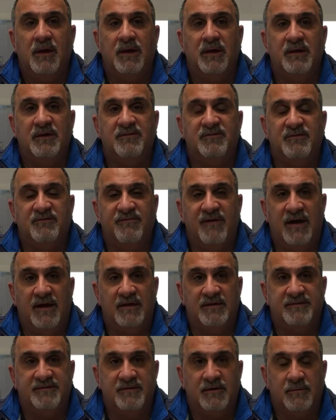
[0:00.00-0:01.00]
It is a
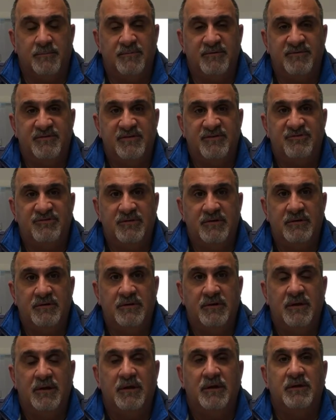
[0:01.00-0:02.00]
volunteer position.
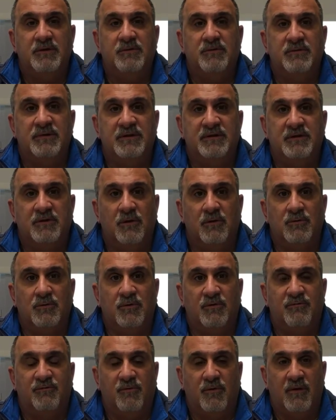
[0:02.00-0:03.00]
You need to go
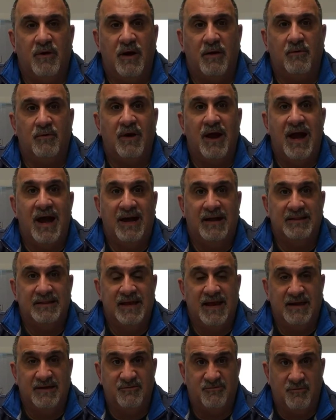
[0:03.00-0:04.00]
to a 4-hour
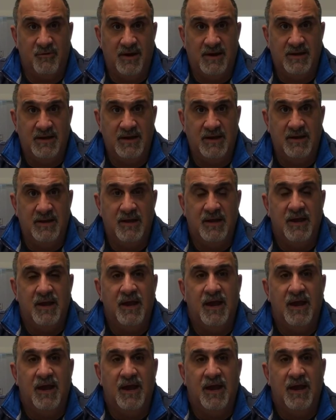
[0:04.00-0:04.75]
online training